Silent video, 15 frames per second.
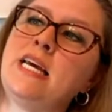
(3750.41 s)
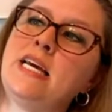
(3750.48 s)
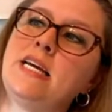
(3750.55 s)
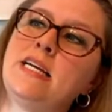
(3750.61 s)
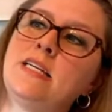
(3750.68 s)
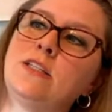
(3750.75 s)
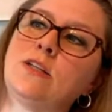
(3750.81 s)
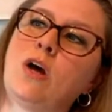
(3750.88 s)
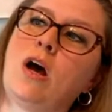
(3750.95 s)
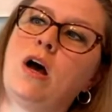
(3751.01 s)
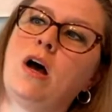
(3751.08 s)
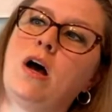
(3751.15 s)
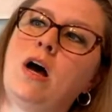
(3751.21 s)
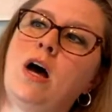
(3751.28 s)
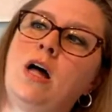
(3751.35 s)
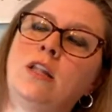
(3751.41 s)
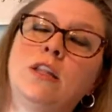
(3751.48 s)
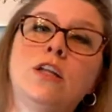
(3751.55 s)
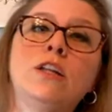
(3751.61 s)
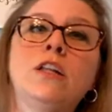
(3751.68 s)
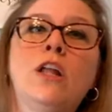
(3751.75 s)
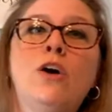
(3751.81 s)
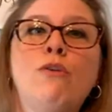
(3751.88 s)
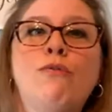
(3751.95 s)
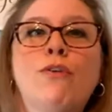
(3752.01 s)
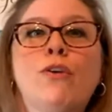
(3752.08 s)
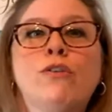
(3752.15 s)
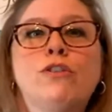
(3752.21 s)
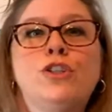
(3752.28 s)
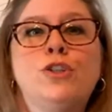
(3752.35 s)
is a little
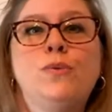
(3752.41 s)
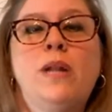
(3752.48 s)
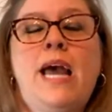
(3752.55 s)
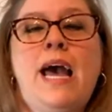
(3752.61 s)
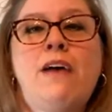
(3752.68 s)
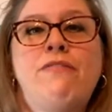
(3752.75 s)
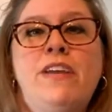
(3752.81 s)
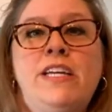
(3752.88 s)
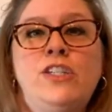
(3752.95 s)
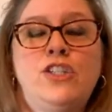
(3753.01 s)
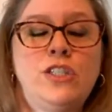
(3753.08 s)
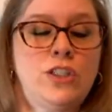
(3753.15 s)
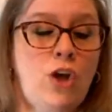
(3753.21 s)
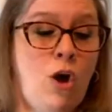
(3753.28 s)
over two and a half inches,